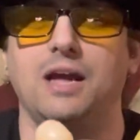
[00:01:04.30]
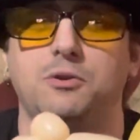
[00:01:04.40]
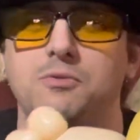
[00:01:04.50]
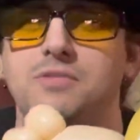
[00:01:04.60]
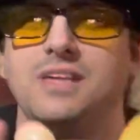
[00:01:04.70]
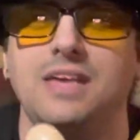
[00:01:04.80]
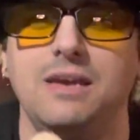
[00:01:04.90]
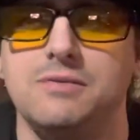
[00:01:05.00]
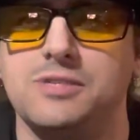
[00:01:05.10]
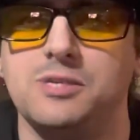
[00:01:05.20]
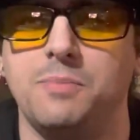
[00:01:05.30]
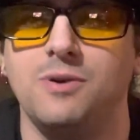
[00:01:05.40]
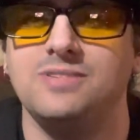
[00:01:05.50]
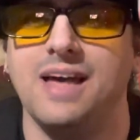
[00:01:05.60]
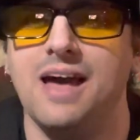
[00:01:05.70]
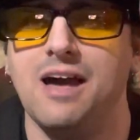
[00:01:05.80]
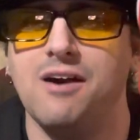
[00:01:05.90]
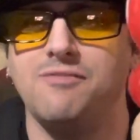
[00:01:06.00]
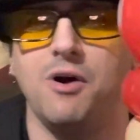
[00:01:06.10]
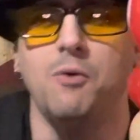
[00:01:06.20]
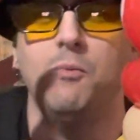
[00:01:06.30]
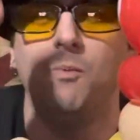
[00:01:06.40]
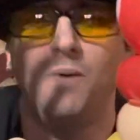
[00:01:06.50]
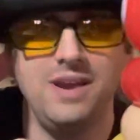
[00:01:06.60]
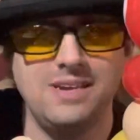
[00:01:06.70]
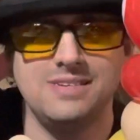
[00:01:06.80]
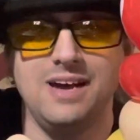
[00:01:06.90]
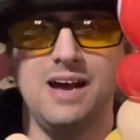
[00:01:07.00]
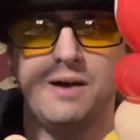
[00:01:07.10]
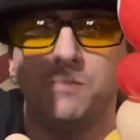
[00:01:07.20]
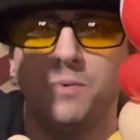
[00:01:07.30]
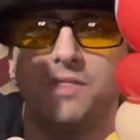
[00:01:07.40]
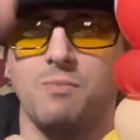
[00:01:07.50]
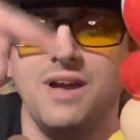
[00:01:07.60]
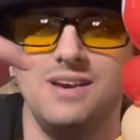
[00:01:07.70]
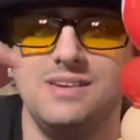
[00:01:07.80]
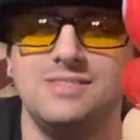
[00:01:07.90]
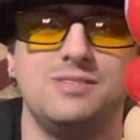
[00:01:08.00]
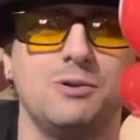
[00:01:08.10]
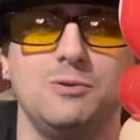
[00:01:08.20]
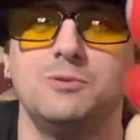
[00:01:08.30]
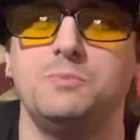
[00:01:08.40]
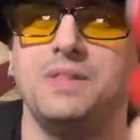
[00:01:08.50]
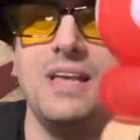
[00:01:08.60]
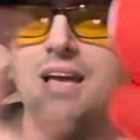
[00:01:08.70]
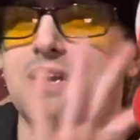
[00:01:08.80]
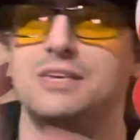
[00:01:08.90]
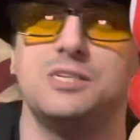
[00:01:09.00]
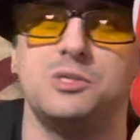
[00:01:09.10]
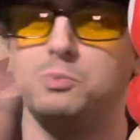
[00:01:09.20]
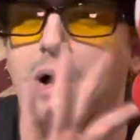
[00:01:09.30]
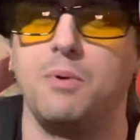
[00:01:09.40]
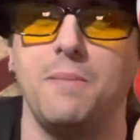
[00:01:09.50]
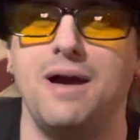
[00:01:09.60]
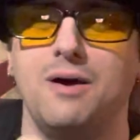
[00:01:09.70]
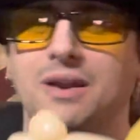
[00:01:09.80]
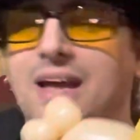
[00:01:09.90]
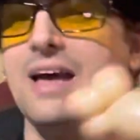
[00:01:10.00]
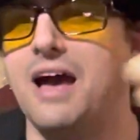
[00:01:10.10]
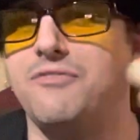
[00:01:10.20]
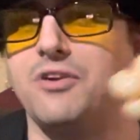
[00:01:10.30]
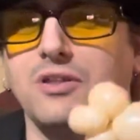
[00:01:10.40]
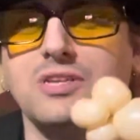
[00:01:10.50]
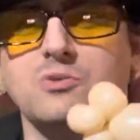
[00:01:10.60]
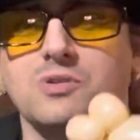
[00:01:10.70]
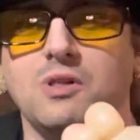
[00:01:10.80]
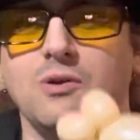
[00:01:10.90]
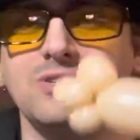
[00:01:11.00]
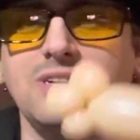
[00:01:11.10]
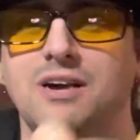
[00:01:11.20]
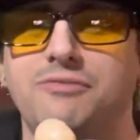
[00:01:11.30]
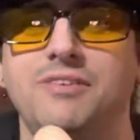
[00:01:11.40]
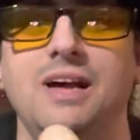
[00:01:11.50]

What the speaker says: do think he is supposed to have a white top with red circles, but they kind of swap them out. I figured this was close enough.